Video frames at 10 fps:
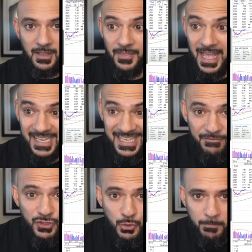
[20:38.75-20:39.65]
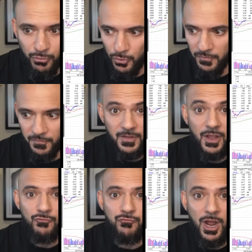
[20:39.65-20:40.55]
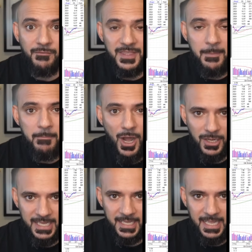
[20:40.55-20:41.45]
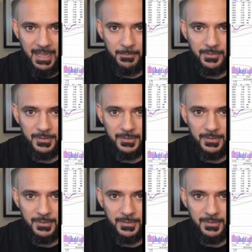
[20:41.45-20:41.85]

That gives you proof rather than market cap,